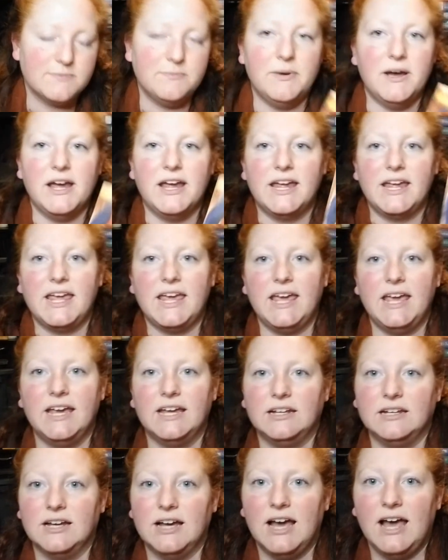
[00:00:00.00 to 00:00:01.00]
by
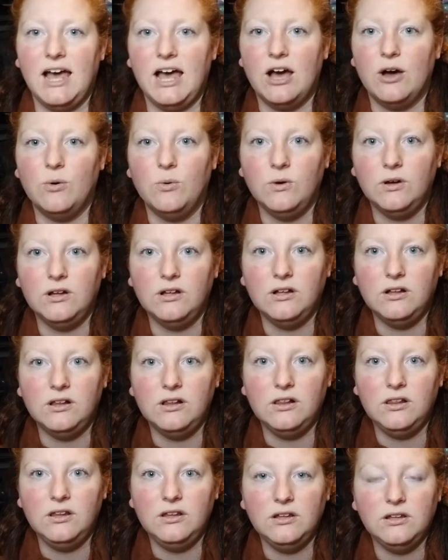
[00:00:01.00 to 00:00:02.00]
Hannah
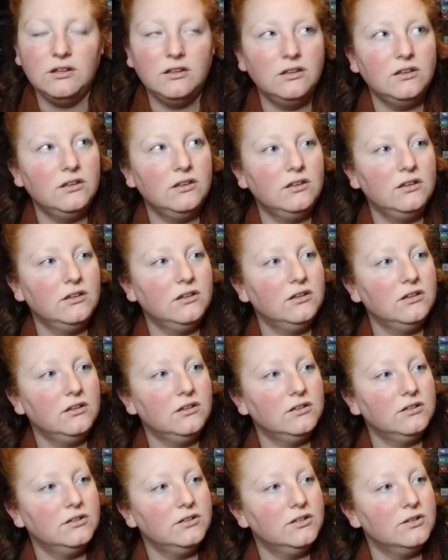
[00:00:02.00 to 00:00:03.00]
Howell.
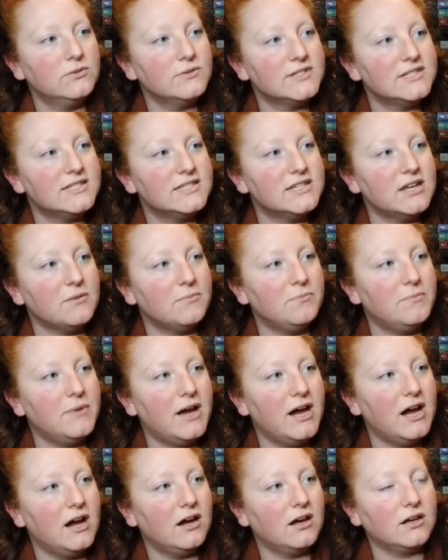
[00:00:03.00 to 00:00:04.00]
No step
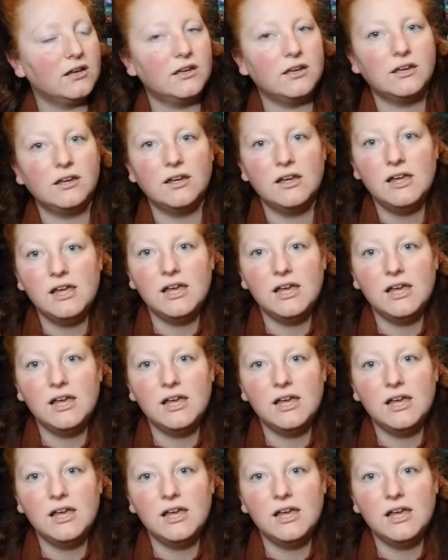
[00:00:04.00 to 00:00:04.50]
back.